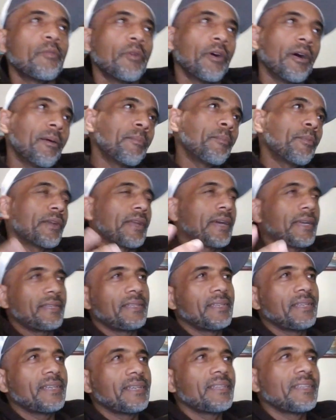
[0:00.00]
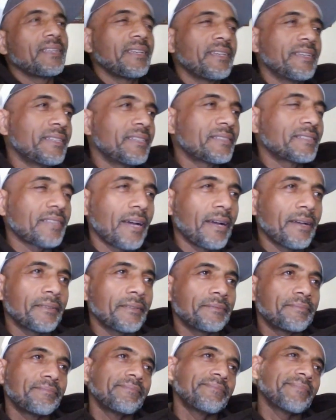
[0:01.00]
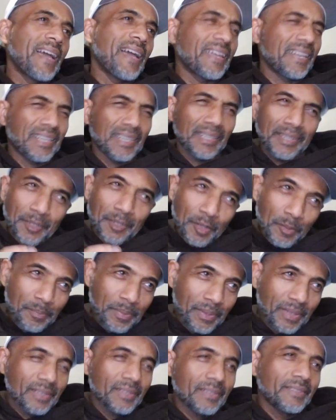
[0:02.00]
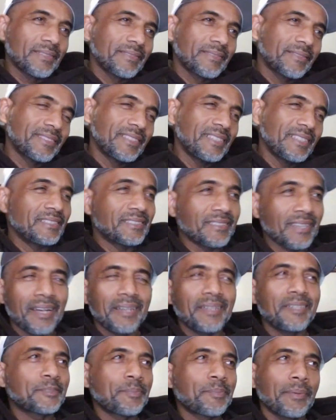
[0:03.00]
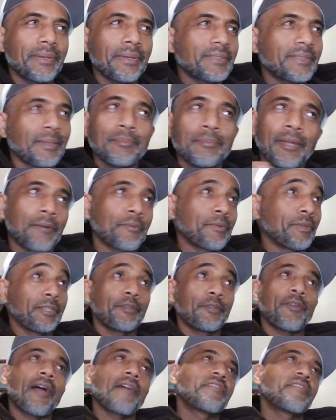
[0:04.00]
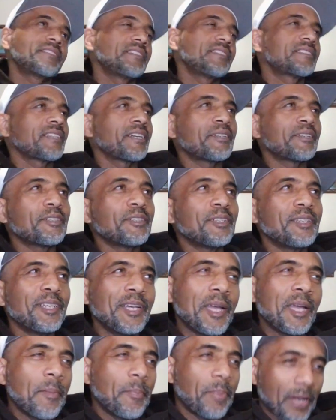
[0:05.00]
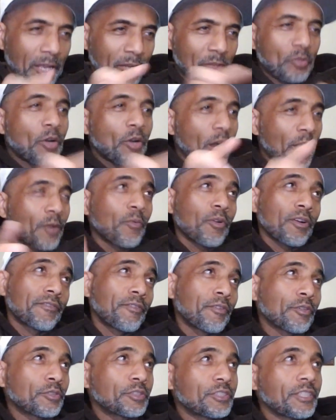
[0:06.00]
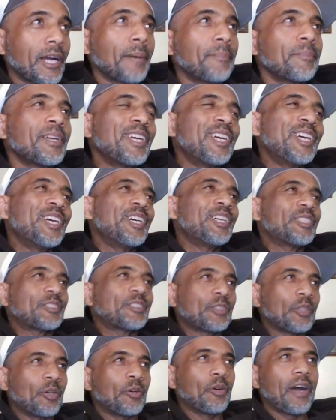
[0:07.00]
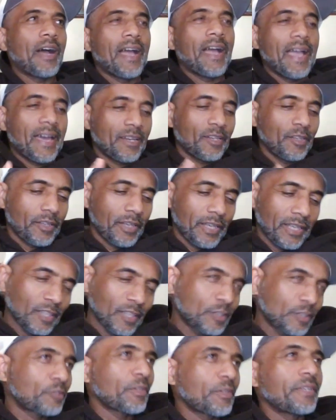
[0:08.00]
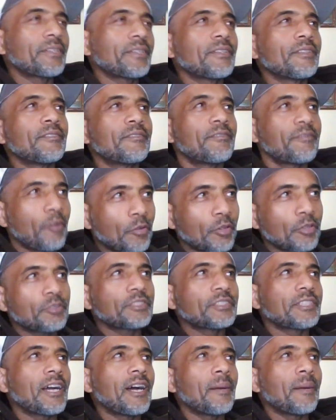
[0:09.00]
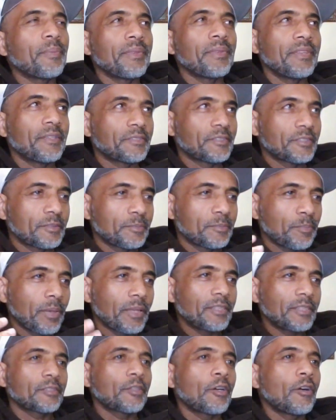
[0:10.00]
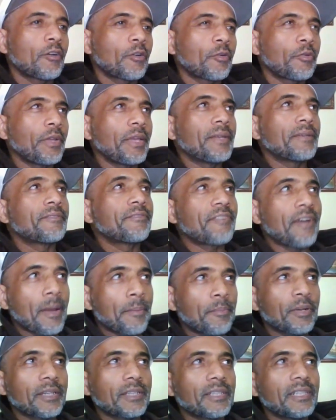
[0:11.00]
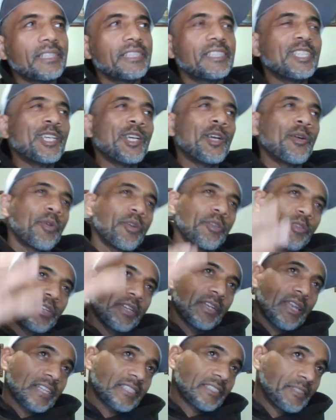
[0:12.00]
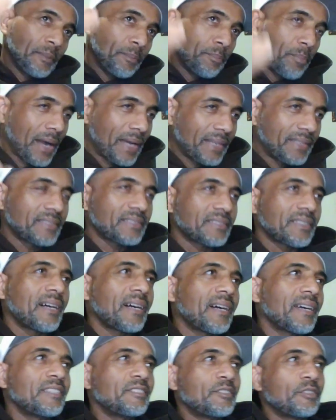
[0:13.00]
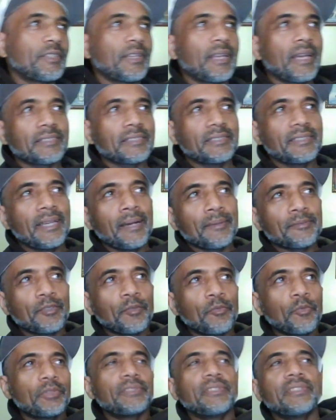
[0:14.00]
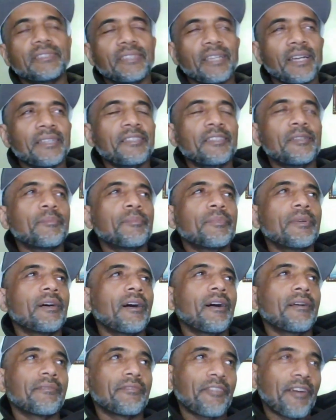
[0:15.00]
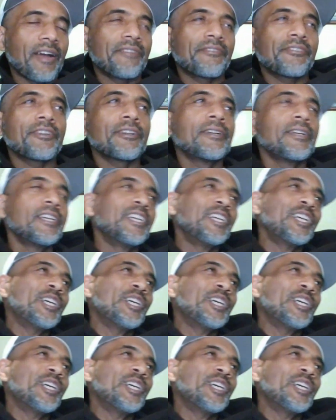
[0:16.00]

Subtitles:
Well, what I did is I had a little bit of design experience. I'm not really a graphic designer, but I knew how to work Photoshop. So I had an Illustrator, Photoshop, and there's this place called Creative Fabrica where you could actually buy designs. You could actually have someone design them on Fiverr.